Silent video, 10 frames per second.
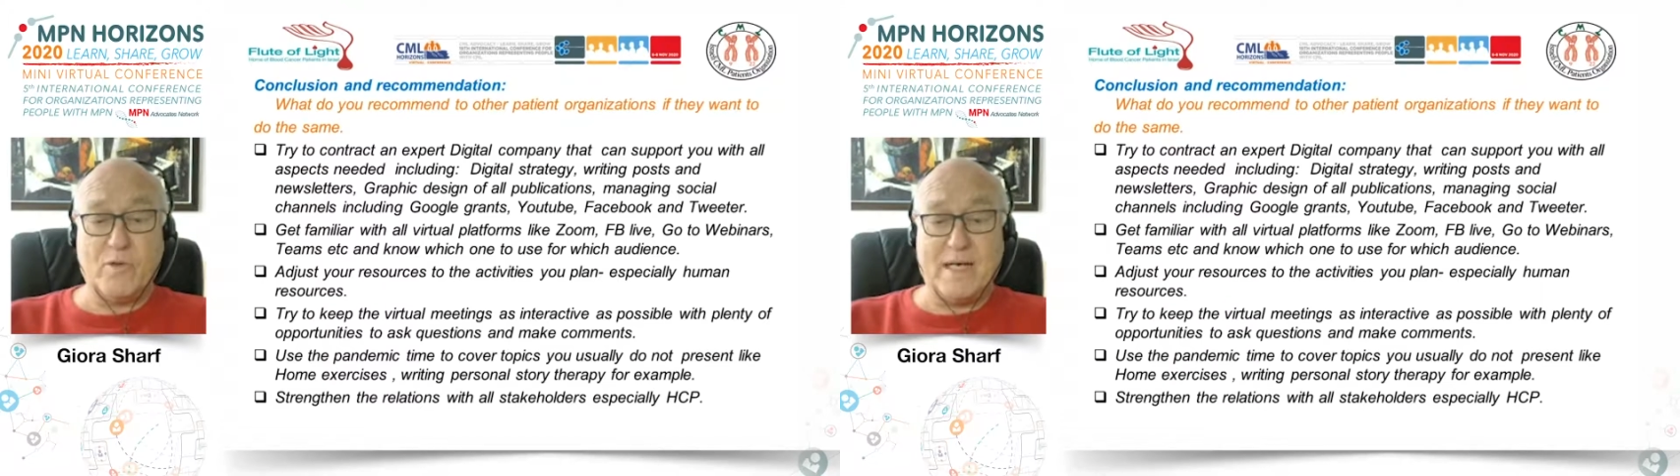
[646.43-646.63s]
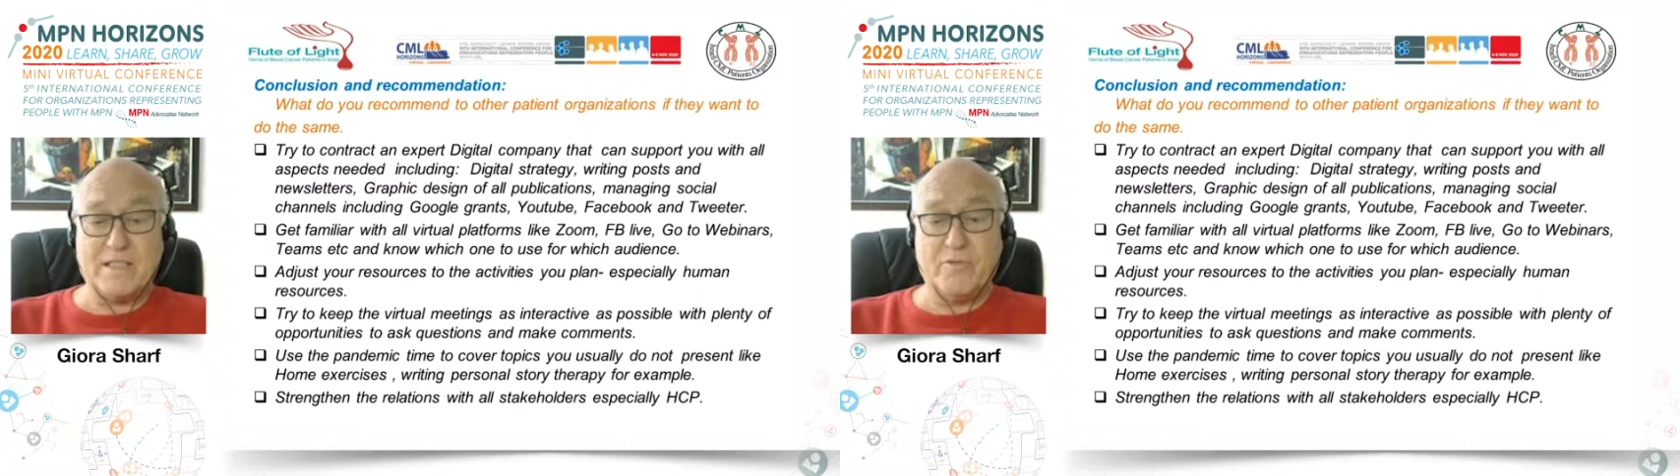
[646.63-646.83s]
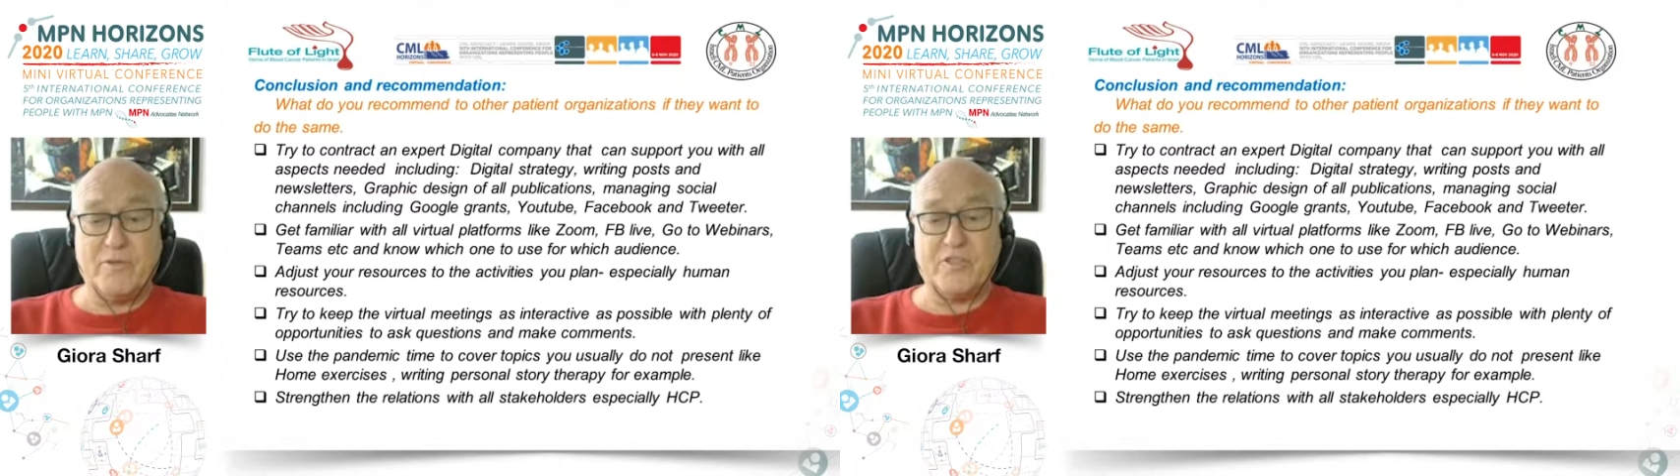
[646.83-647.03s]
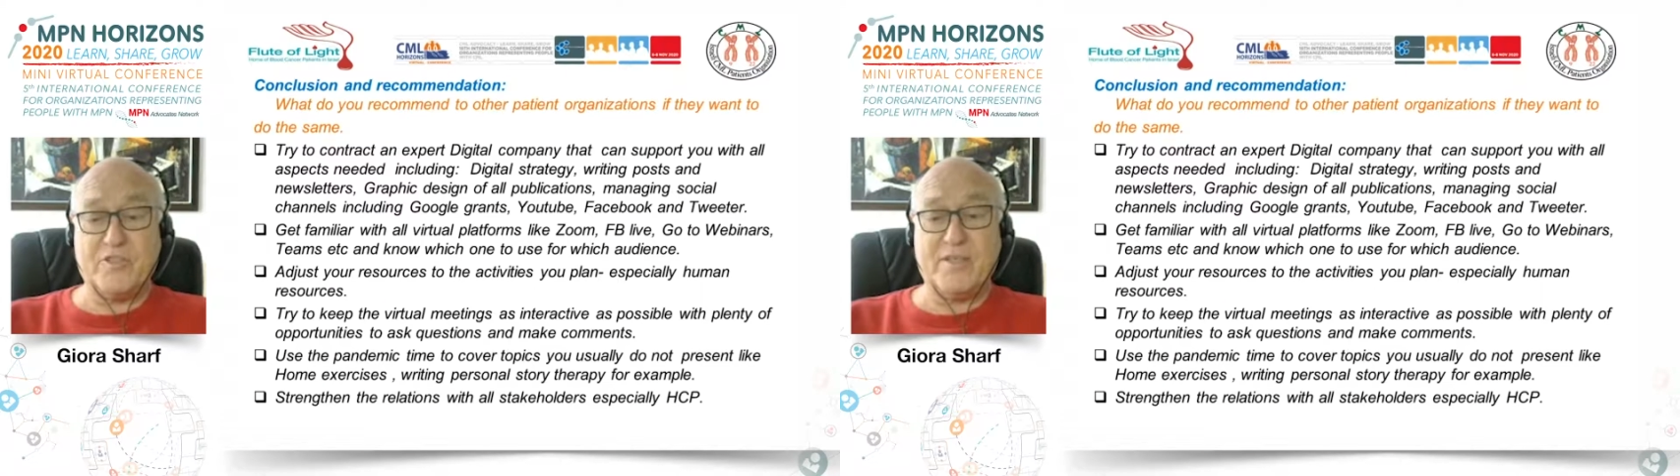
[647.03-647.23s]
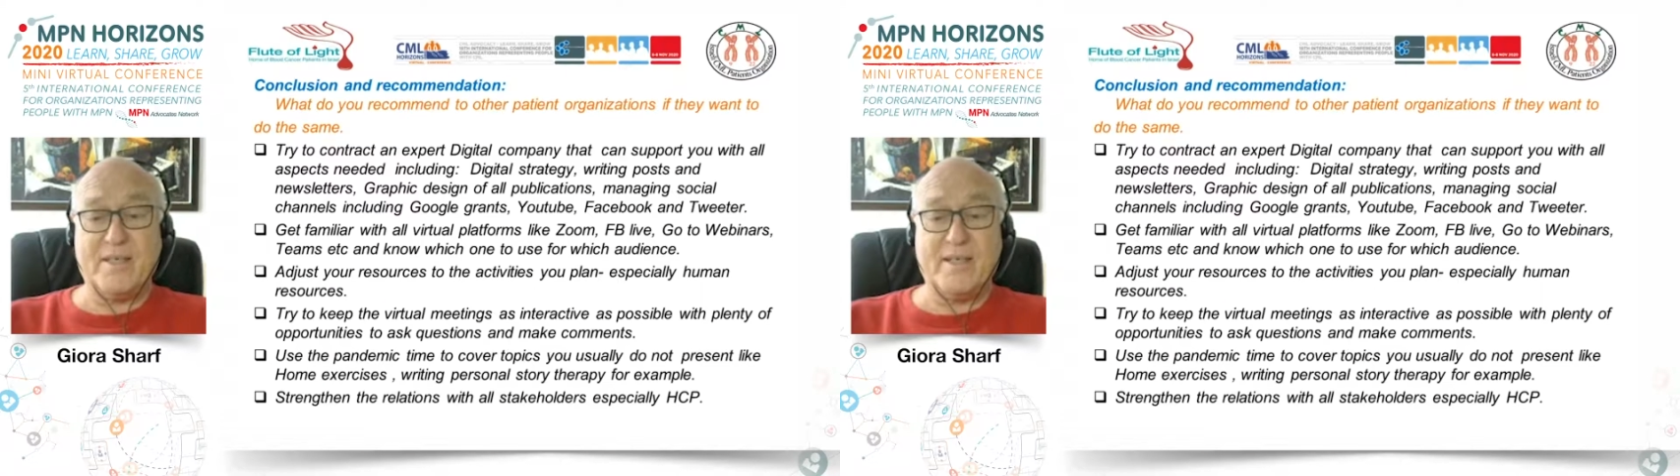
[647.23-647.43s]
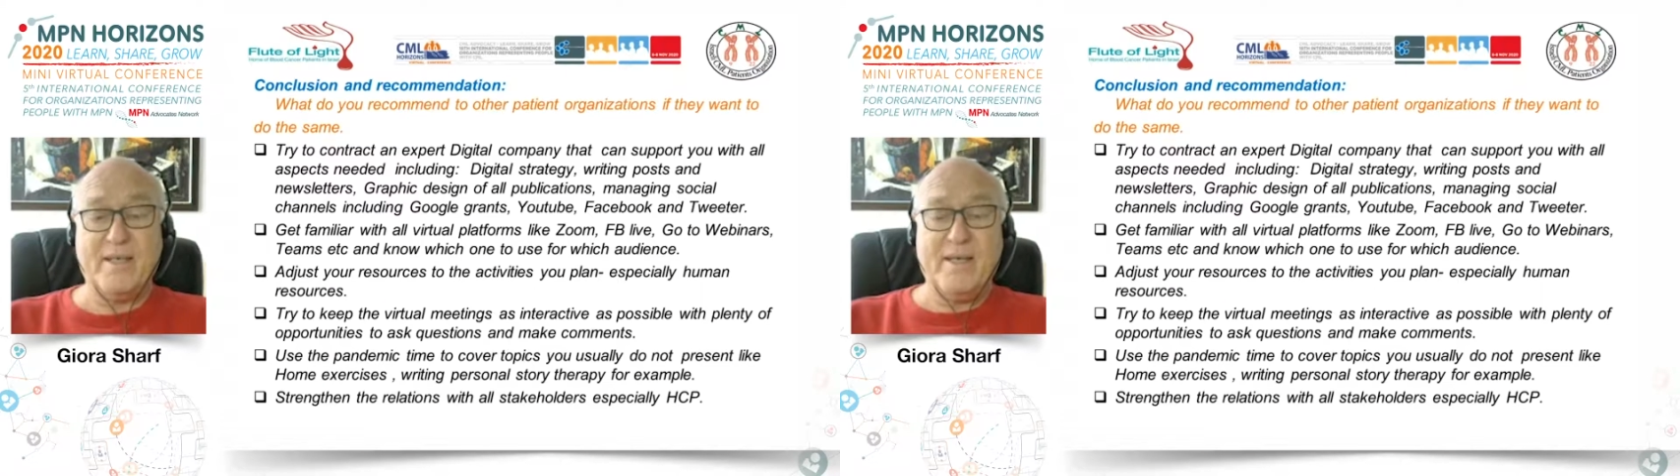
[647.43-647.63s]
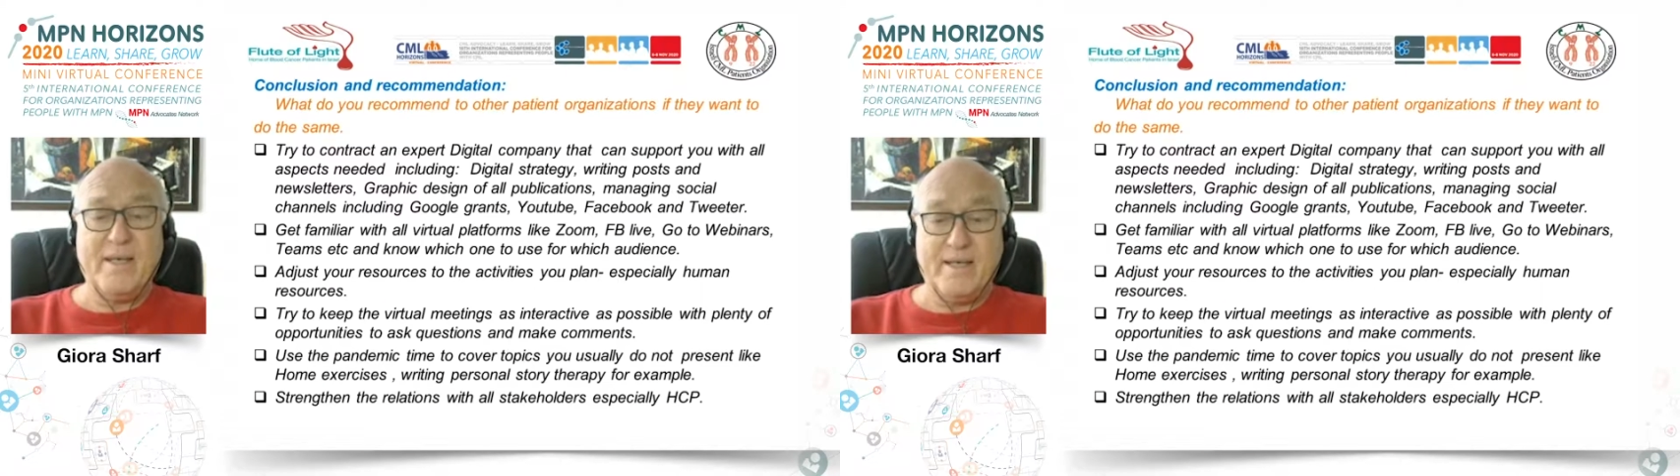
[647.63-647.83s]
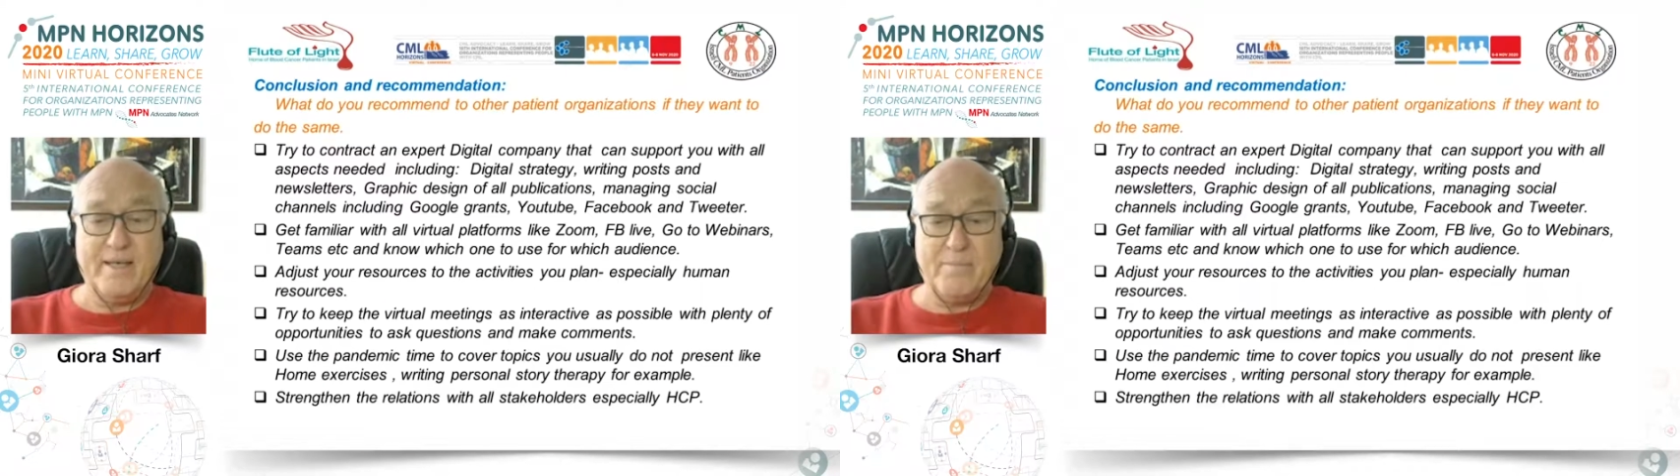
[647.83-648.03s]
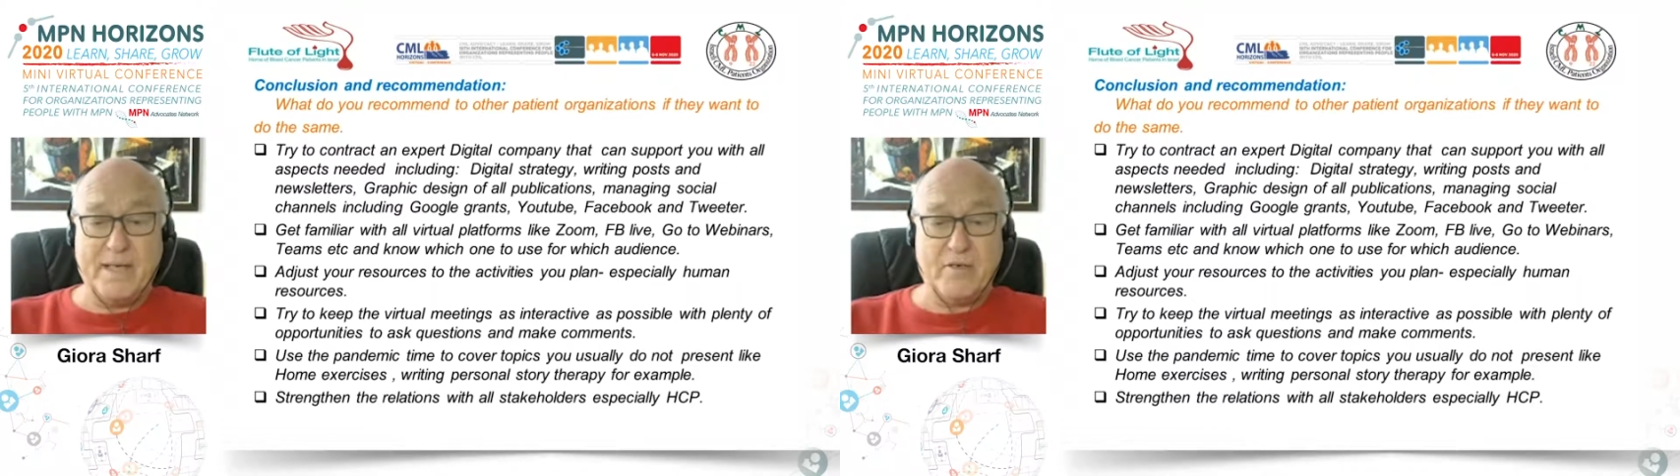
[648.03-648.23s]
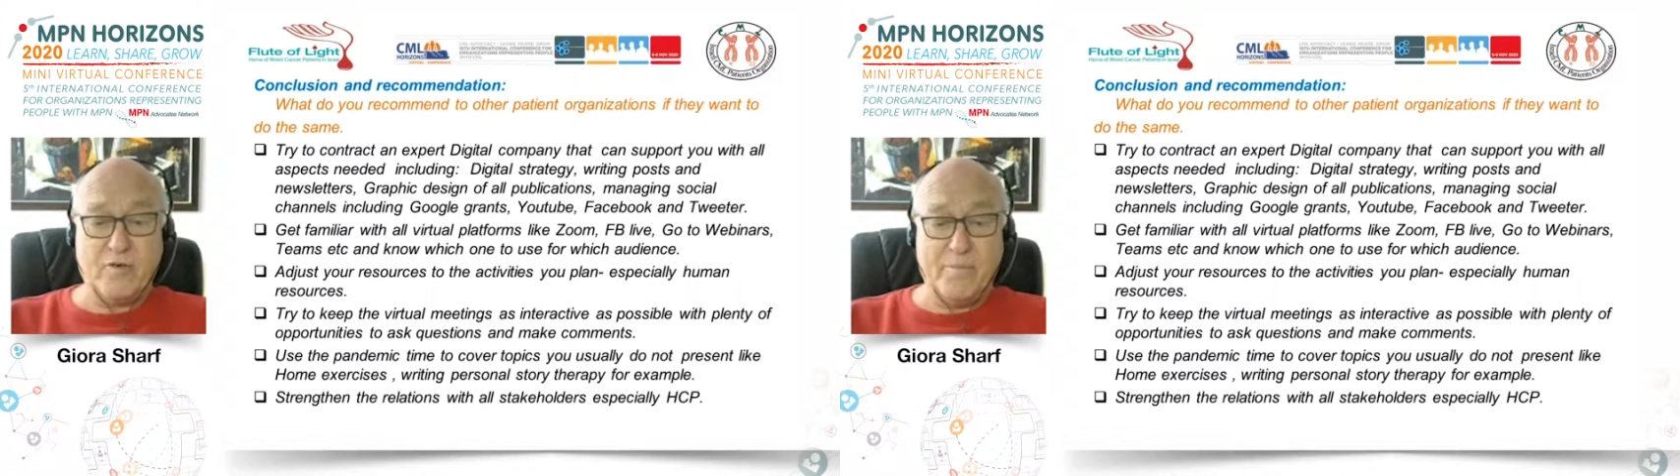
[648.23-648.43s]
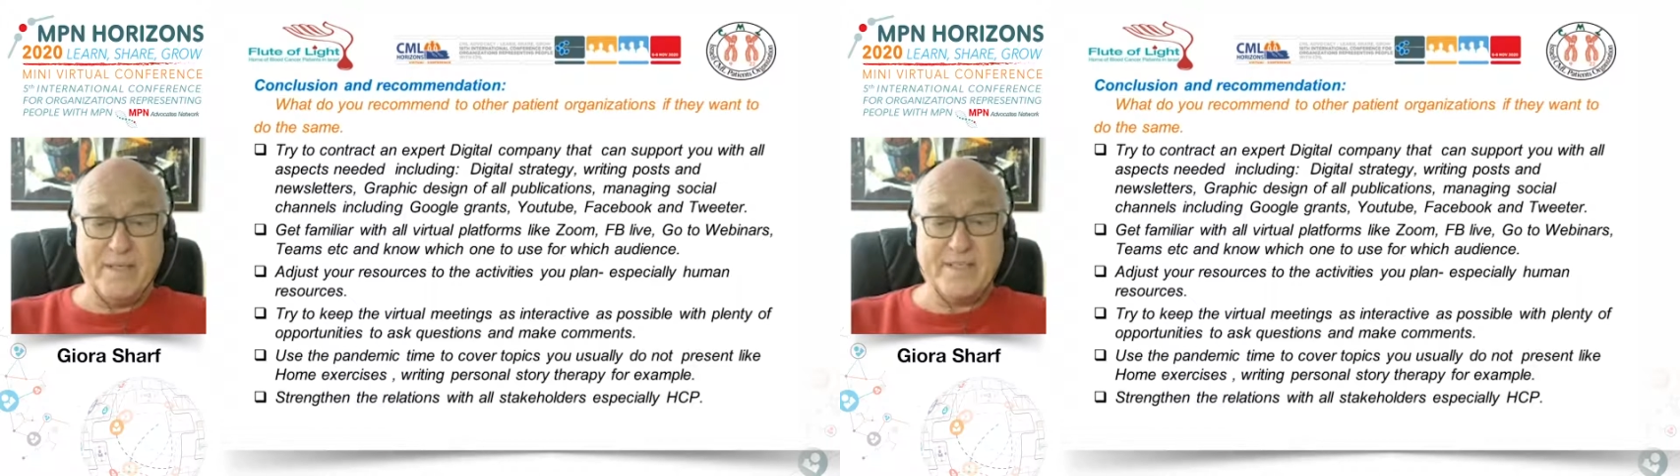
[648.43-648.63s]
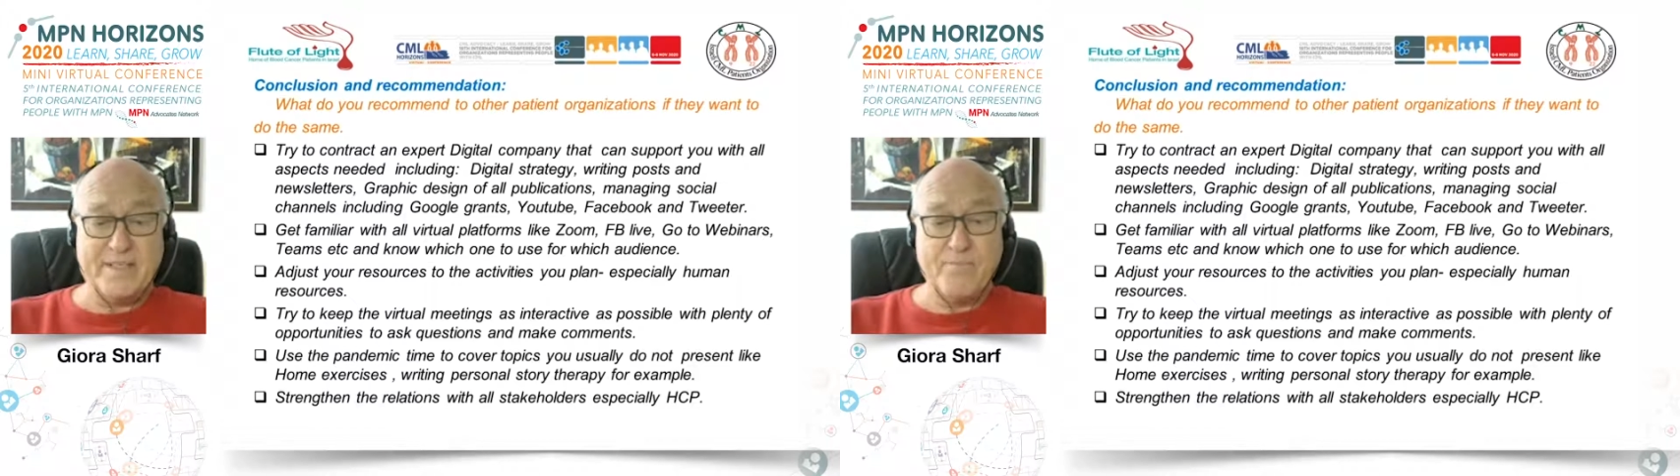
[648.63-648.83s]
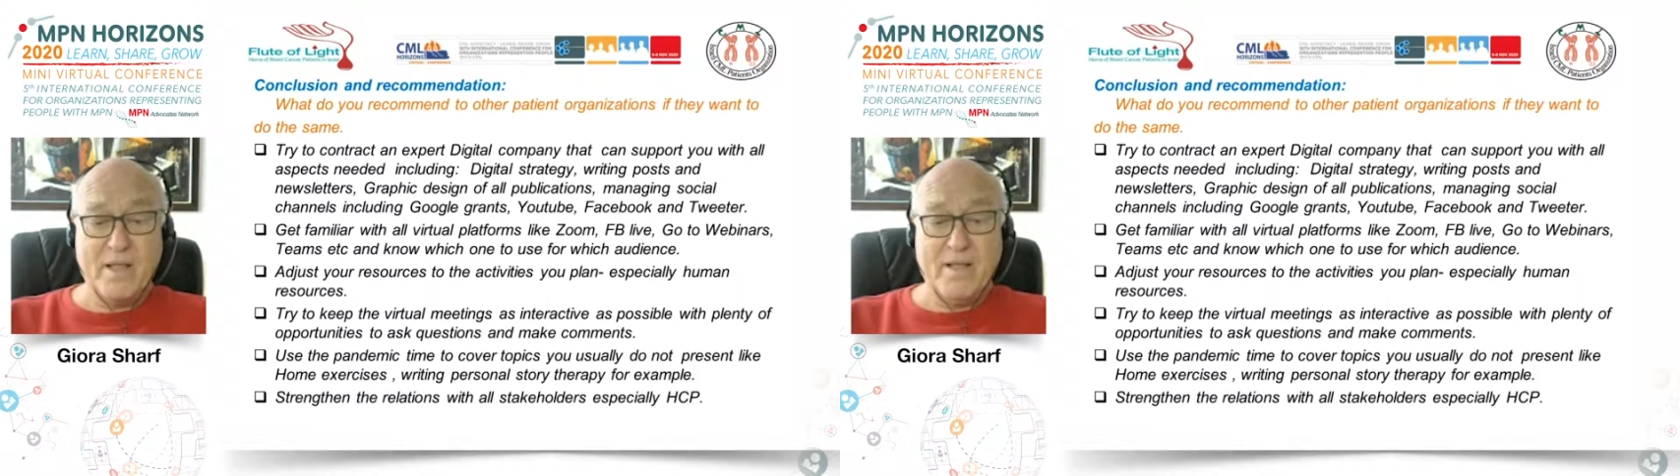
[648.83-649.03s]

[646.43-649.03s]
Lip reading: to ask questions and make comments.